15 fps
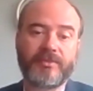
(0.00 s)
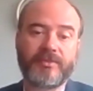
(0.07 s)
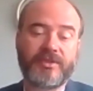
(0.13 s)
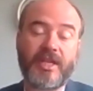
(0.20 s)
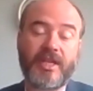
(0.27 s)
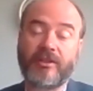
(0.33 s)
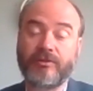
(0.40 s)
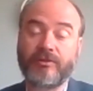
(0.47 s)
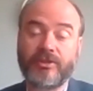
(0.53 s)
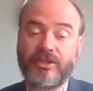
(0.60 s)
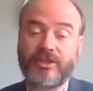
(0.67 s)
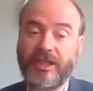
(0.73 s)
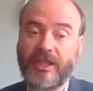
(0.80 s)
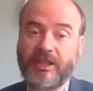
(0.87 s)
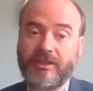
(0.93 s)
That could
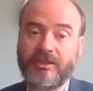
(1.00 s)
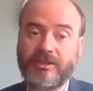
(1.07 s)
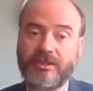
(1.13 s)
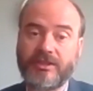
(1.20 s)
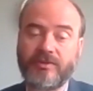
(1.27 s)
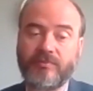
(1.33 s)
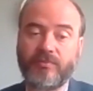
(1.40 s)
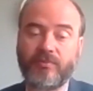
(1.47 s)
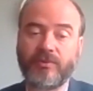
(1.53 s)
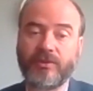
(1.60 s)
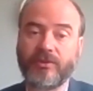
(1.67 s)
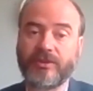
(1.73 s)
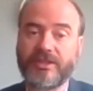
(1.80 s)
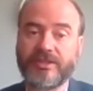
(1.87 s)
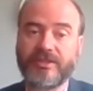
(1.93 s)
change. We're
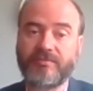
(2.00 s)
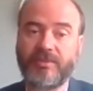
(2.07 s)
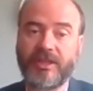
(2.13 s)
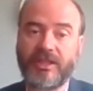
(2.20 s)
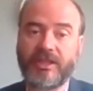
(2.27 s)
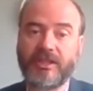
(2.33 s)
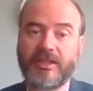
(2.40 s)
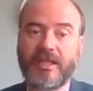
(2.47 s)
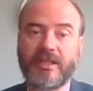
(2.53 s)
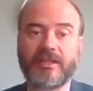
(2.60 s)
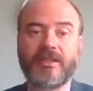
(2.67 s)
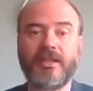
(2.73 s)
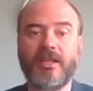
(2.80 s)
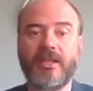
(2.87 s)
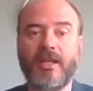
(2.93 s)
anticipating that
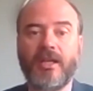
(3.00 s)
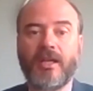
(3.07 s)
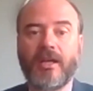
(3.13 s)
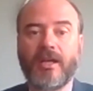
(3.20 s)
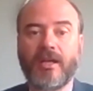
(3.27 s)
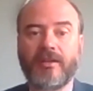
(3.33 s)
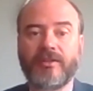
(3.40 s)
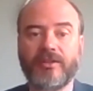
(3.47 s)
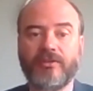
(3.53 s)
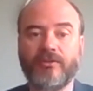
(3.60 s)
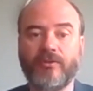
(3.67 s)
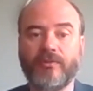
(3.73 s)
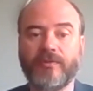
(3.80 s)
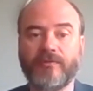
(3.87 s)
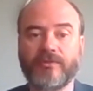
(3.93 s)
the
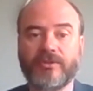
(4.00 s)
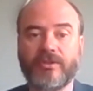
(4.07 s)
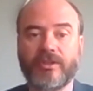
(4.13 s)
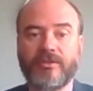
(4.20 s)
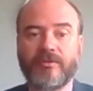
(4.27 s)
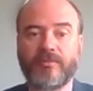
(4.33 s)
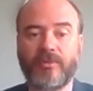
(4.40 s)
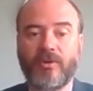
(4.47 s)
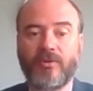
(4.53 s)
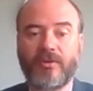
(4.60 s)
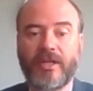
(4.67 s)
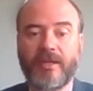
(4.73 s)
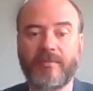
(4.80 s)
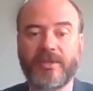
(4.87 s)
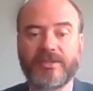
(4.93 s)
new infrastructure
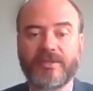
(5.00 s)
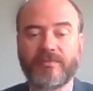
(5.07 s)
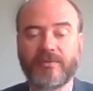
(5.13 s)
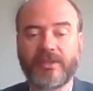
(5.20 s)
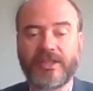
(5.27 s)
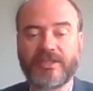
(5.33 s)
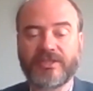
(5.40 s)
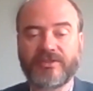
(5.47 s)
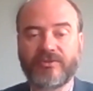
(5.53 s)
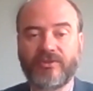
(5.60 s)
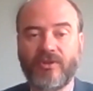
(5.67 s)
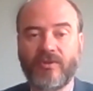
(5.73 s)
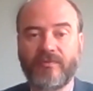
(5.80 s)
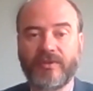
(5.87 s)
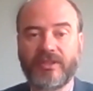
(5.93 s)
program, as it relates to
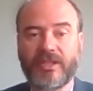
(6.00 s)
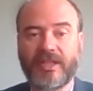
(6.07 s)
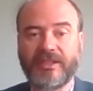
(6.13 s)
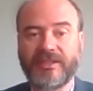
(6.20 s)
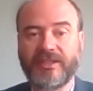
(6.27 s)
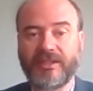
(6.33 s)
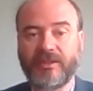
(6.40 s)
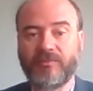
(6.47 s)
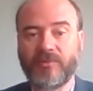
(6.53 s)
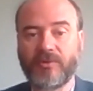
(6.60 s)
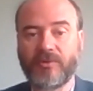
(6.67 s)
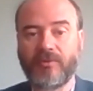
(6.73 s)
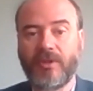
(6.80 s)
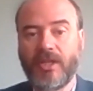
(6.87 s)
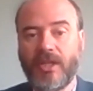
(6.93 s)
COVID-19,
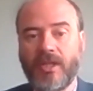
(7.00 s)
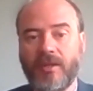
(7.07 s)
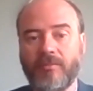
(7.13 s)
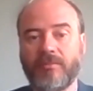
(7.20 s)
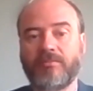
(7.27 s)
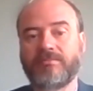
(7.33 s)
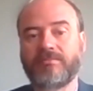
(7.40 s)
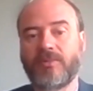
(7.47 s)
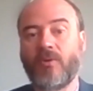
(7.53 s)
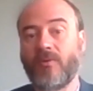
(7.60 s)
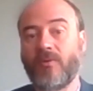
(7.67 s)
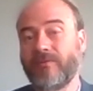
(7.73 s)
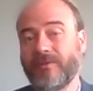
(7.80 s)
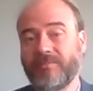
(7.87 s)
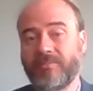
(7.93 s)
will
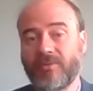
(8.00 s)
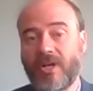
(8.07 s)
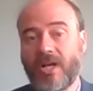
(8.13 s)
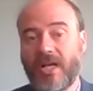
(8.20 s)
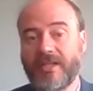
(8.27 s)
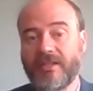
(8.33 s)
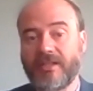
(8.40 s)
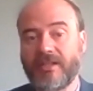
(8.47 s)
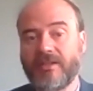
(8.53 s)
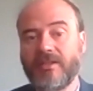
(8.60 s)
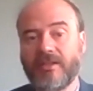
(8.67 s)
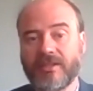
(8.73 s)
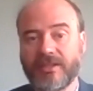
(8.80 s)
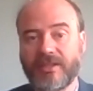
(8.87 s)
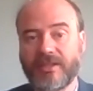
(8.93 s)
hopefully broaden
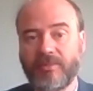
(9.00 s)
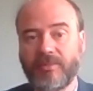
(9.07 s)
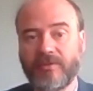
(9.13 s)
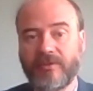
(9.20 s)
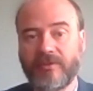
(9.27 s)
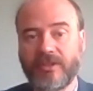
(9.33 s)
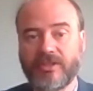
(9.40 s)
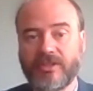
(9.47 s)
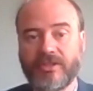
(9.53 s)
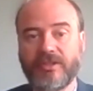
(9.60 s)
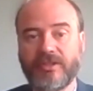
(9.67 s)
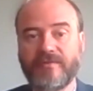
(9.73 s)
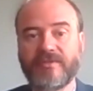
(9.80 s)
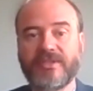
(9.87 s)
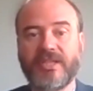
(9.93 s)
the type of
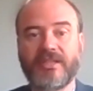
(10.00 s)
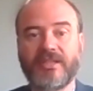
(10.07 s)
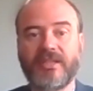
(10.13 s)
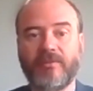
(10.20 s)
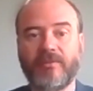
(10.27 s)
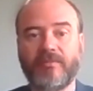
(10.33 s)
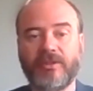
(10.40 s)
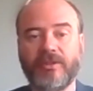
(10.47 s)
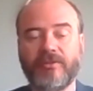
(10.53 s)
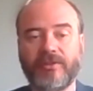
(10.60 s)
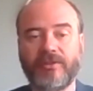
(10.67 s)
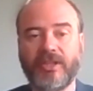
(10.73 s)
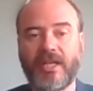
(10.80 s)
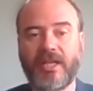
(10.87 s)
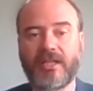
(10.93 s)
initiatives that they would be
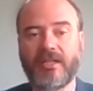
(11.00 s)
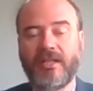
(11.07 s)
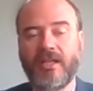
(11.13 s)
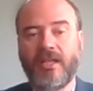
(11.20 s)
looking at.